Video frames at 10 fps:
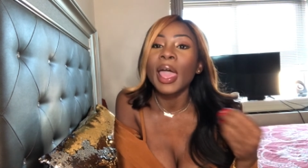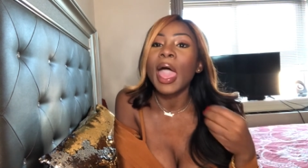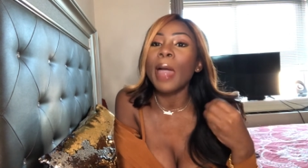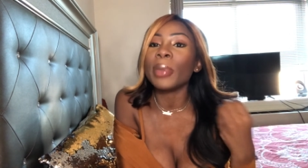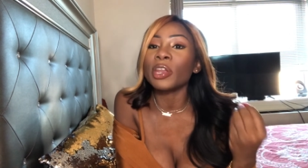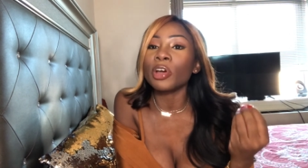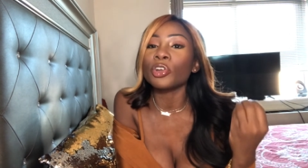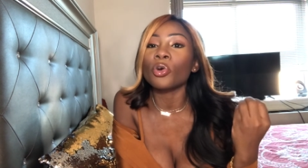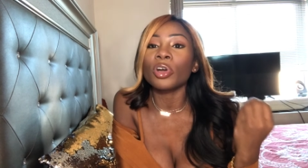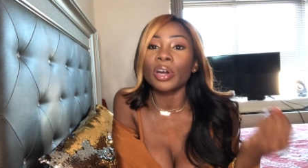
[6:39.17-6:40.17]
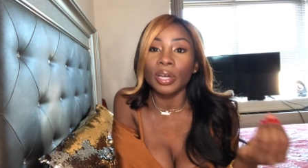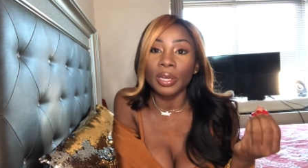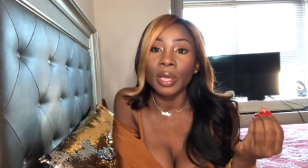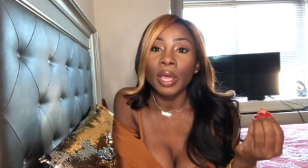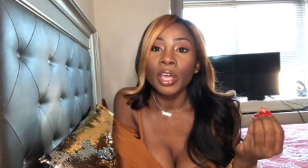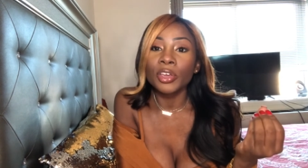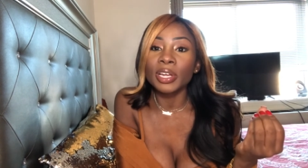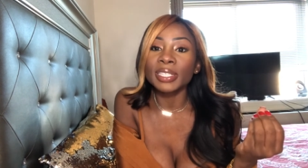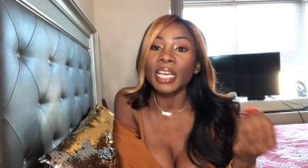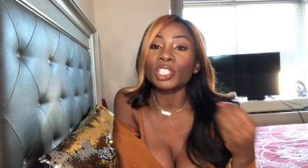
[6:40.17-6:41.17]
and men are no good. You understand?